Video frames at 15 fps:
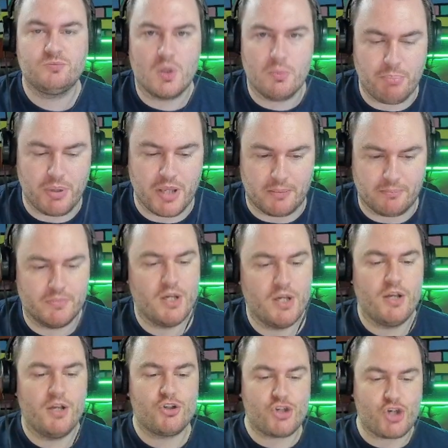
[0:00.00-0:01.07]
B.
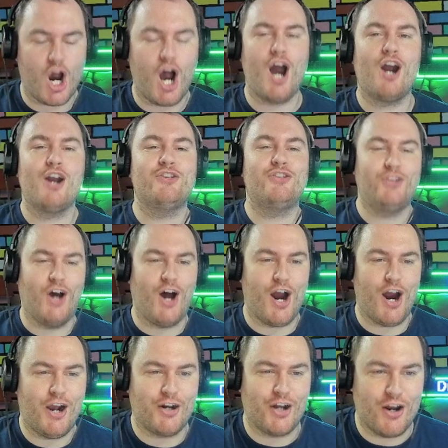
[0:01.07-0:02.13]

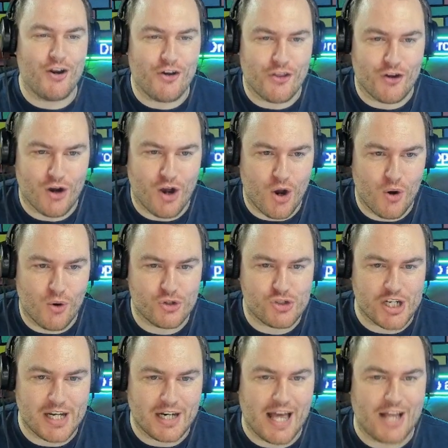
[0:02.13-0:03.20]
Charizard, another OG
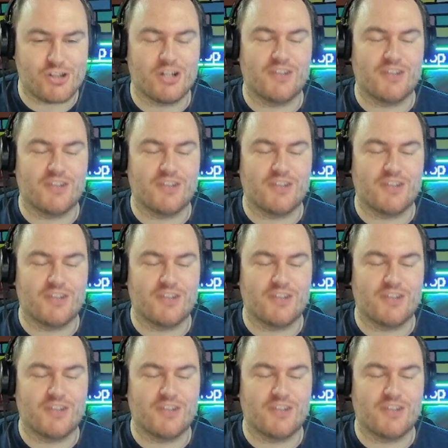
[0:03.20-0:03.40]
legend.